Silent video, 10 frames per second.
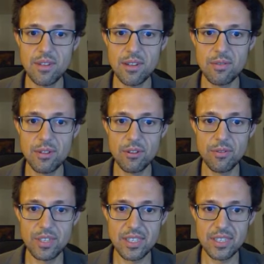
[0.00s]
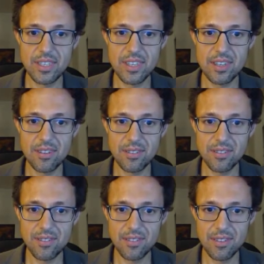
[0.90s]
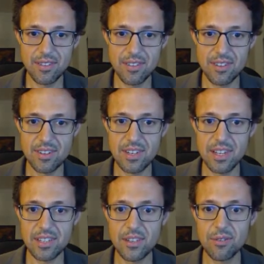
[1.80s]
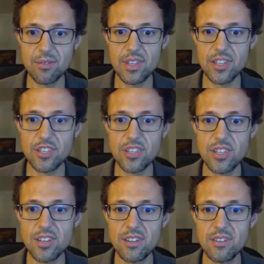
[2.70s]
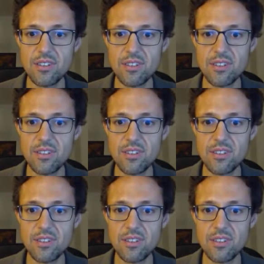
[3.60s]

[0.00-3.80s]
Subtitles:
I will always see like the connection here.